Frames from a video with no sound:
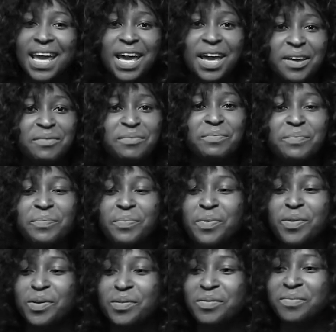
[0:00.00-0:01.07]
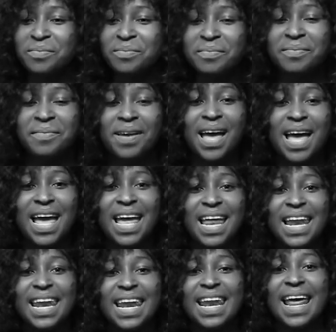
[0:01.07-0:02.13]
When I wrote this song
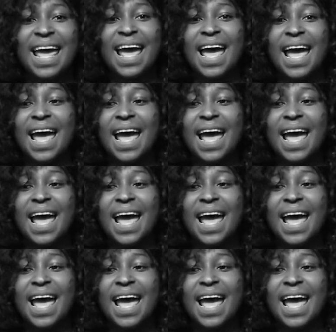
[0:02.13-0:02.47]
Impumelelo,